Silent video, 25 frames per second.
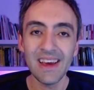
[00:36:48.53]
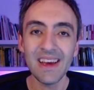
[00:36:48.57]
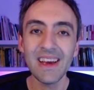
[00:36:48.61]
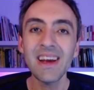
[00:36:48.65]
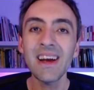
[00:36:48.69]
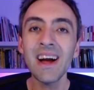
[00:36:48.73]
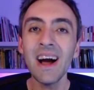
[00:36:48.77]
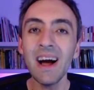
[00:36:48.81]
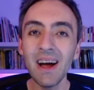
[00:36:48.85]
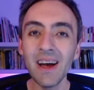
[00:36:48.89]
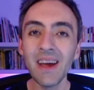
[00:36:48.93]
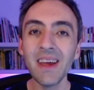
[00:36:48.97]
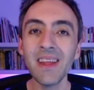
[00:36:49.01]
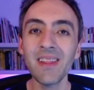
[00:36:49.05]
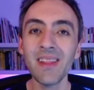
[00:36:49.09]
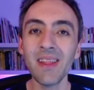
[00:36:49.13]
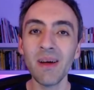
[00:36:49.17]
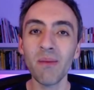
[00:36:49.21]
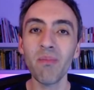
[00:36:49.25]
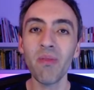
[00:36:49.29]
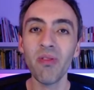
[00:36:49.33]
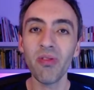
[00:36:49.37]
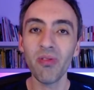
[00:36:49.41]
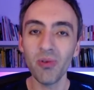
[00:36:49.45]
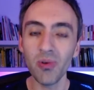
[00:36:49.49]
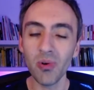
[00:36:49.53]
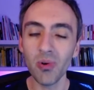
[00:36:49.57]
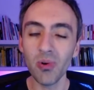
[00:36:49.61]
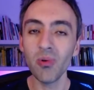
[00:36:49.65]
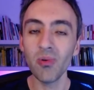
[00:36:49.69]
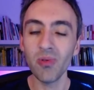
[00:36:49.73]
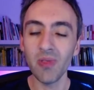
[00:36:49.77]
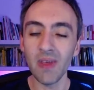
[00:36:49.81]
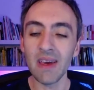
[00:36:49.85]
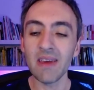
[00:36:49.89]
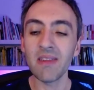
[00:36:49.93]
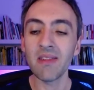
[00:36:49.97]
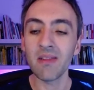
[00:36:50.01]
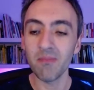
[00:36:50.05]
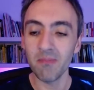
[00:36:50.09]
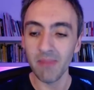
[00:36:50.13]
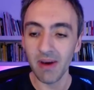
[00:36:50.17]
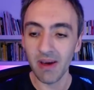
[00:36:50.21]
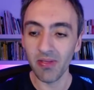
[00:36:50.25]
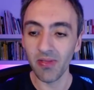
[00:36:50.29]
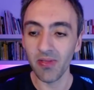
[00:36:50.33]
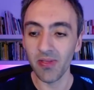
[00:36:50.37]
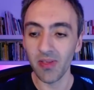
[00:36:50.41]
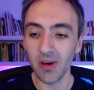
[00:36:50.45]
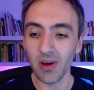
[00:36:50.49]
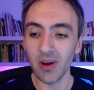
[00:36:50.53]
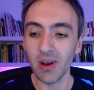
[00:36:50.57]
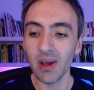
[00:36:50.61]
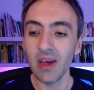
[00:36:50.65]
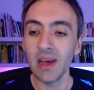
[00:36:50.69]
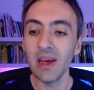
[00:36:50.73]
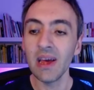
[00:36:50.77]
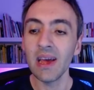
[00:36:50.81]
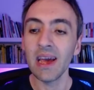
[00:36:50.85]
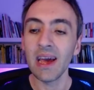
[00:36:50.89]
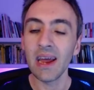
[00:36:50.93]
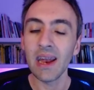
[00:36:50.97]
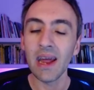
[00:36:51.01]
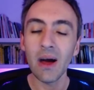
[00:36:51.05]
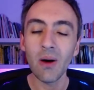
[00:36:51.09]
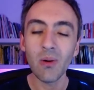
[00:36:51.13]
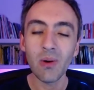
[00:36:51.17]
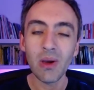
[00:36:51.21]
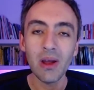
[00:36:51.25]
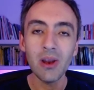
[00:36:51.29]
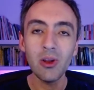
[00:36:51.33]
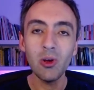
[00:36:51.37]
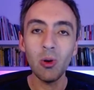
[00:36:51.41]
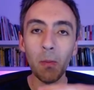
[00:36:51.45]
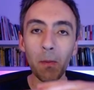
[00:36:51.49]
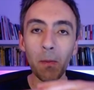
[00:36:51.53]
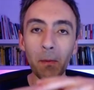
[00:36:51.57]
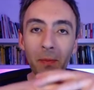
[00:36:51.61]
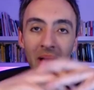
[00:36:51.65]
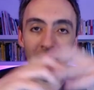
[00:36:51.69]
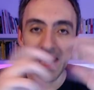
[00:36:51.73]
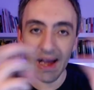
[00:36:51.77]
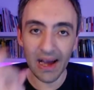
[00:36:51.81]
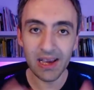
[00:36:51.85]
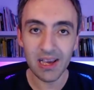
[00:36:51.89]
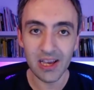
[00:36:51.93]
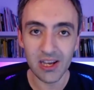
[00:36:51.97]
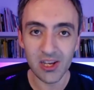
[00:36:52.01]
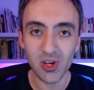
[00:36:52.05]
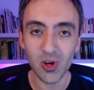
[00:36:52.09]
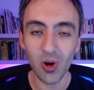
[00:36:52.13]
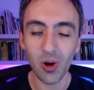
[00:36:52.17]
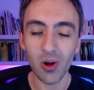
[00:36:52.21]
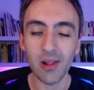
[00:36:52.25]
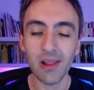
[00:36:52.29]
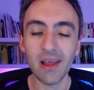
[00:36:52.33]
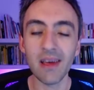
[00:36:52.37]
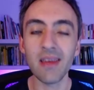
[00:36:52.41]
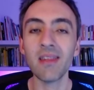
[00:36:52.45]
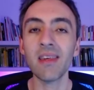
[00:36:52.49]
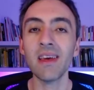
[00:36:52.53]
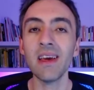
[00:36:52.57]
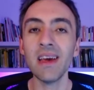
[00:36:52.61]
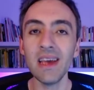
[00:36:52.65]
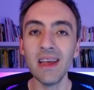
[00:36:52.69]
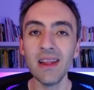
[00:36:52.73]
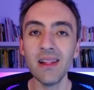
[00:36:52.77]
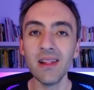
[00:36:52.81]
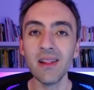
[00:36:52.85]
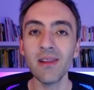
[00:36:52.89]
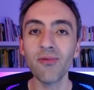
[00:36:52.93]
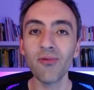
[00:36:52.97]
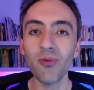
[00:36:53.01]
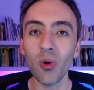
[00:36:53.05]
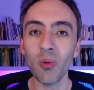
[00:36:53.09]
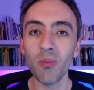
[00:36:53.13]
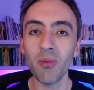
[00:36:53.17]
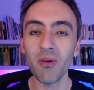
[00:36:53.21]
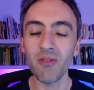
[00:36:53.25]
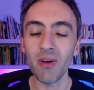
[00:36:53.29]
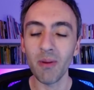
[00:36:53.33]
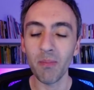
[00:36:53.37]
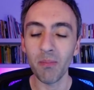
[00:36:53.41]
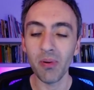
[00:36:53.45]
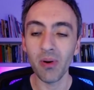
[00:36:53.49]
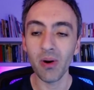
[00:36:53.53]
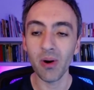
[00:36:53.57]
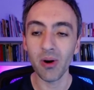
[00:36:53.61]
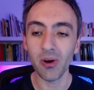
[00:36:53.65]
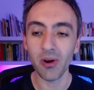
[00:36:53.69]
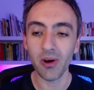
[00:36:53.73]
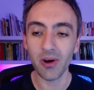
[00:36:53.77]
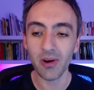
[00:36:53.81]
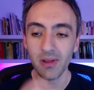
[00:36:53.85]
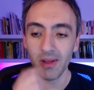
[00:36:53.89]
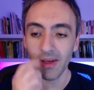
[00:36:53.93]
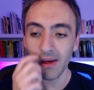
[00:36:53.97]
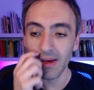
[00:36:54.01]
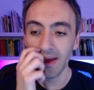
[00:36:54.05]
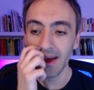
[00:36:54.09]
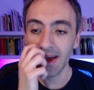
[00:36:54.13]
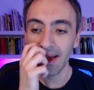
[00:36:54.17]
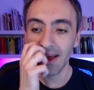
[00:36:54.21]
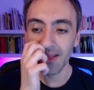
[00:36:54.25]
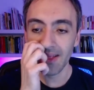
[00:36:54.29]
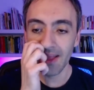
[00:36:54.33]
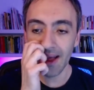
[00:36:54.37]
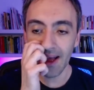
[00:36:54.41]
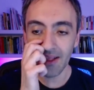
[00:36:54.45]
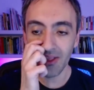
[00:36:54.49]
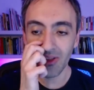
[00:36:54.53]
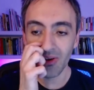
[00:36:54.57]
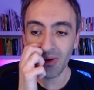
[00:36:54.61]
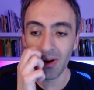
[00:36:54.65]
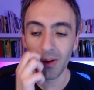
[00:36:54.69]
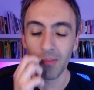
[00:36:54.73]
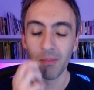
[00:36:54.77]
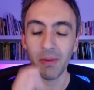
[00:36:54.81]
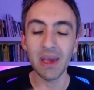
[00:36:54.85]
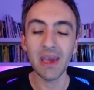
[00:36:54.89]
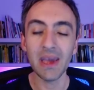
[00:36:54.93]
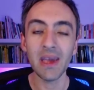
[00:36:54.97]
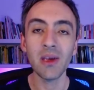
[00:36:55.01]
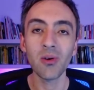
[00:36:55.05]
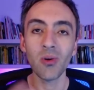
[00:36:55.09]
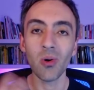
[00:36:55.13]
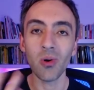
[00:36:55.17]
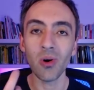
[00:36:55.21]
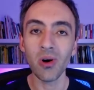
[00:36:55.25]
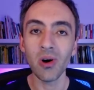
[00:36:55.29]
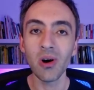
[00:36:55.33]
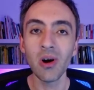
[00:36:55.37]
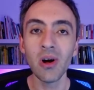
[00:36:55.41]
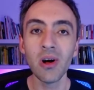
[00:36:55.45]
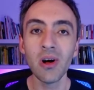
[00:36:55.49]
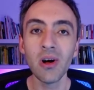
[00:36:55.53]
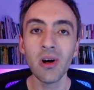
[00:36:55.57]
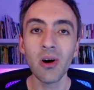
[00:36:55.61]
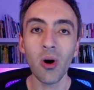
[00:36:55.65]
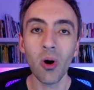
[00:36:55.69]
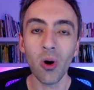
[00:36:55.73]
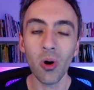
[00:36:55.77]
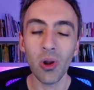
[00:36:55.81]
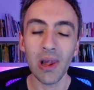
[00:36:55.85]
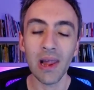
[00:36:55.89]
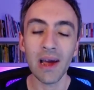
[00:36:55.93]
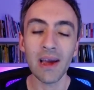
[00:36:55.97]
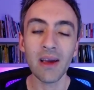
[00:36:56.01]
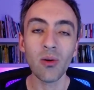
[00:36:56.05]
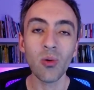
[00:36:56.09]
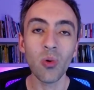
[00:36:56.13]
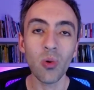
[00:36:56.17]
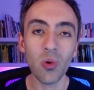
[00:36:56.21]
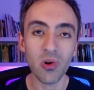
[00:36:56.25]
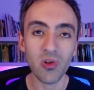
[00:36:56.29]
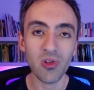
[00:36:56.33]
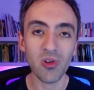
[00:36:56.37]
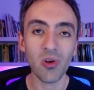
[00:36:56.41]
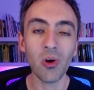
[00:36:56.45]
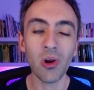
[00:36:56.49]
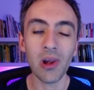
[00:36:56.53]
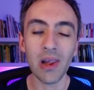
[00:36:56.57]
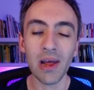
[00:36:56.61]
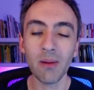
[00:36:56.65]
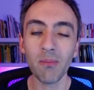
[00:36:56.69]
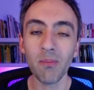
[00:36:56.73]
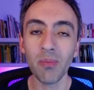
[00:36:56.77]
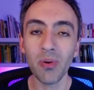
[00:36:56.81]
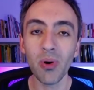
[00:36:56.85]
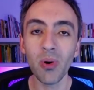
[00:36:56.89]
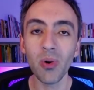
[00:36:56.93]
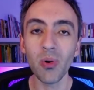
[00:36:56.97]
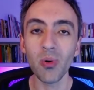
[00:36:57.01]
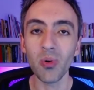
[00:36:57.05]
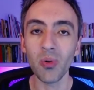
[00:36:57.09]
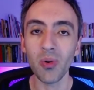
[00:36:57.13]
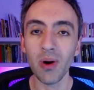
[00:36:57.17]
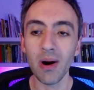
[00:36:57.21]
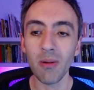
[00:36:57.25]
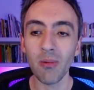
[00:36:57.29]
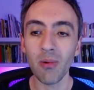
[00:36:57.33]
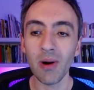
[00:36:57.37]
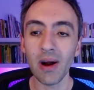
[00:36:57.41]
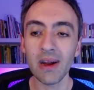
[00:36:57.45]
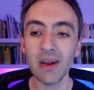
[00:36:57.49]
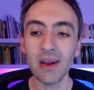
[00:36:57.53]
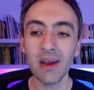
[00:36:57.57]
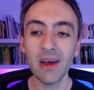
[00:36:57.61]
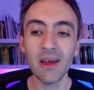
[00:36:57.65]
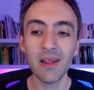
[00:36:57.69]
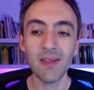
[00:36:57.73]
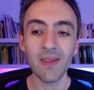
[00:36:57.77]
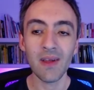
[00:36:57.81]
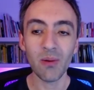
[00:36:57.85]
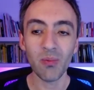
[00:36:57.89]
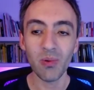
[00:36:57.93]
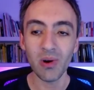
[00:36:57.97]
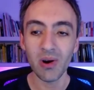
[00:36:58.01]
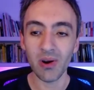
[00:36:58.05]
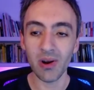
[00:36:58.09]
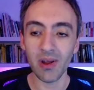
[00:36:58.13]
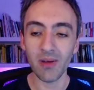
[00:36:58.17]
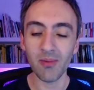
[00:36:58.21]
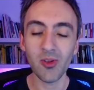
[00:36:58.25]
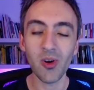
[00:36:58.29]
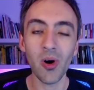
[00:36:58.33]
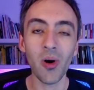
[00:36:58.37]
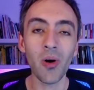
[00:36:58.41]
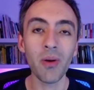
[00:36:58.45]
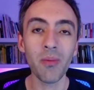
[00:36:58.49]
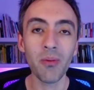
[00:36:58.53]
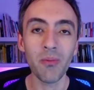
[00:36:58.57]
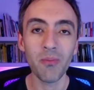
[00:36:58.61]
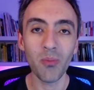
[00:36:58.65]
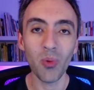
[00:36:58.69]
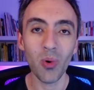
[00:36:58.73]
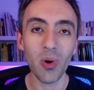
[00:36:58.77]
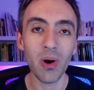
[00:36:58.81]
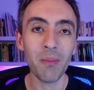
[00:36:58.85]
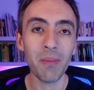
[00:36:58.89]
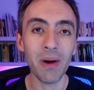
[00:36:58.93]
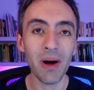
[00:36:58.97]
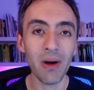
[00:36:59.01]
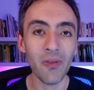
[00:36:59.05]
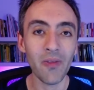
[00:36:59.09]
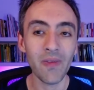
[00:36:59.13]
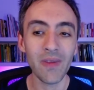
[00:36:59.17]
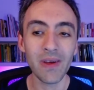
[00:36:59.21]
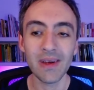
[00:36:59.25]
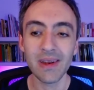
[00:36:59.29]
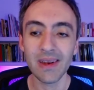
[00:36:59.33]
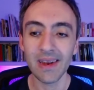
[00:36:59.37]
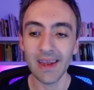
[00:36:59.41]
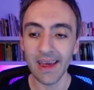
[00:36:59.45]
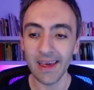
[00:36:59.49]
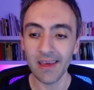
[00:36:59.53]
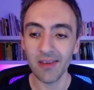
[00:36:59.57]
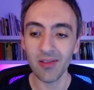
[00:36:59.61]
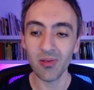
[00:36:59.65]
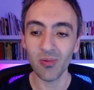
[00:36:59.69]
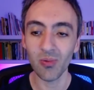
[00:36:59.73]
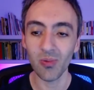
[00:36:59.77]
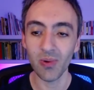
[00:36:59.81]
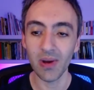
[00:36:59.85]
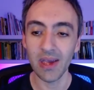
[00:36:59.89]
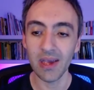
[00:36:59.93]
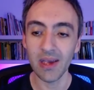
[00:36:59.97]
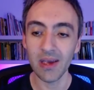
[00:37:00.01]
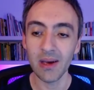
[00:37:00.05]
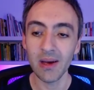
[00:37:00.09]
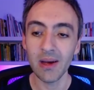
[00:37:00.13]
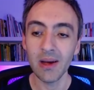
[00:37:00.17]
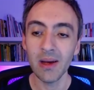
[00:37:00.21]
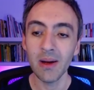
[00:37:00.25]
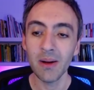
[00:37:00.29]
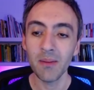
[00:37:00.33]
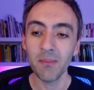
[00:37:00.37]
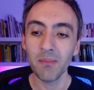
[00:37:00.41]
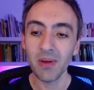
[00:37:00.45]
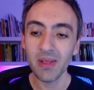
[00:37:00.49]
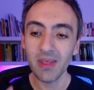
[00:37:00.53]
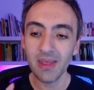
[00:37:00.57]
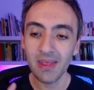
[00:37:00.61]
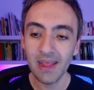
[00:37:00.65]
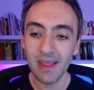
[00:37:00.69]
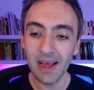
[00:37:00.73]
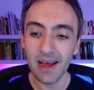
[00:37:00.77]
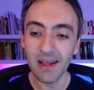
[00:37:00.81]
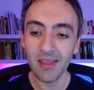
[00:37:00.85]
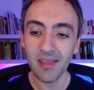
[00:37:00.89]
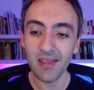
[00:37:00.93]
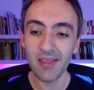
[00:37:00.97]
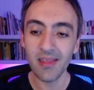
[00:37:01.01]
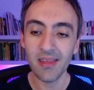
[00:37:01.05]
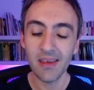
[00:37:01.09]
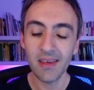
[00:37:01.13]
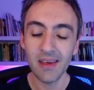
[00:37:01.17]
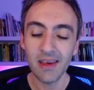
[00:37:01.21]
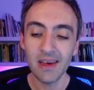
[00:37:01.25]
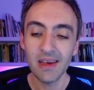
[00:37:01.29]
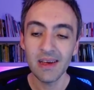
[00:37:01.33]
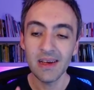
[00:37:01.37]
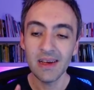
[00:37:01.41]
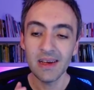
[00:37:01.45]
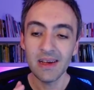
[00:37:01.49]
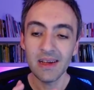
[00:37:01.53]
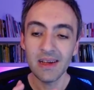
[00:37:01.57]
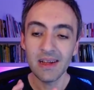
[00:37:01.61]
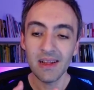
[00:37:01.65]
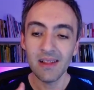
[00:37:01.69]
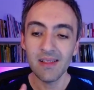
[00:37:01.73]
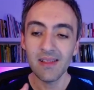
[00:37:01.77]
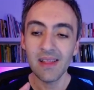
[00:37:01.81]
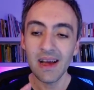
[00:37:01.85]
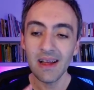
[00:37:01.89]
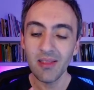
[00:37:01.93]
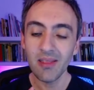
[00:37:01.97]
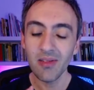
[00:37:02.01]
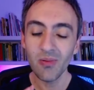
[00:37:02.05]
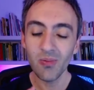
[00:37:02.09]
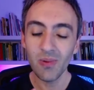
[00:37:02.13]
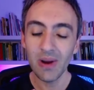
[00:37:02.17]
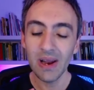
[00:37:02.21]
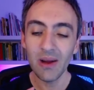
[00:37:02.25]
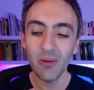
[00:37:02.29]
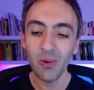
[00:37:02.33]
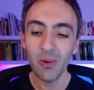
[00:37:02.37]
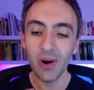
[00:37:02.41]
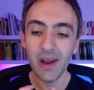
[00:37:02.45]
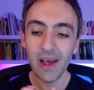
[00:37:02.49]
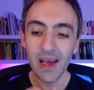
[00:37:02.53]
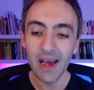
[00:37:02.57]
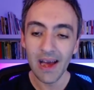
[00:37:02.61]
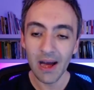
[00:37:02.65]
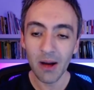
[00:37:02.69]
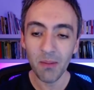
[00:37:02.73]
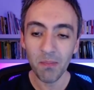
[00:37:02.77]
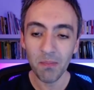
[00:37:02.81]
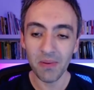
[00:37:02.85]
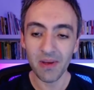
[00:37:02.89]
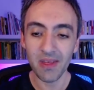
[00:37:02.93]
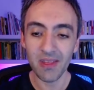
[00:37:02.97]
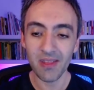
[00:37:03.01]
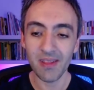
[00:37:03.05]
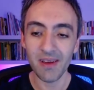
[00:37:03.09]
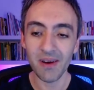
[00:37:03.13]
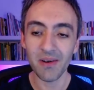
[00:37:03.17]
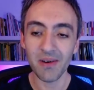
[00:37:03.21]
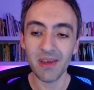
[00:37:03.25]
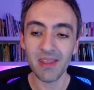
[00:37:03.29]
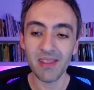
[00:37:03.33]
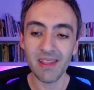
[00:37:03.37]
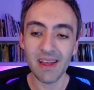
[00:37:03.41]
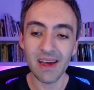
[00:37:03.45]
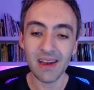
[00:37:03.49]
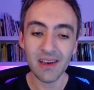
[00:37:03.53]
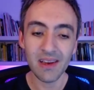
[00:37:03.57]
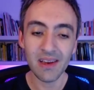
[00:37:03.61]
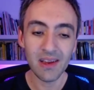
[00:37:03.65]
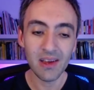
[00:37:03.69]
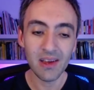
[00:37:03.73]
guide them through this method? And how can you package all this in the form of a product? And that's going to be your online course, online program, right? That we're going to talk more about next week. But that's really what happens there, is that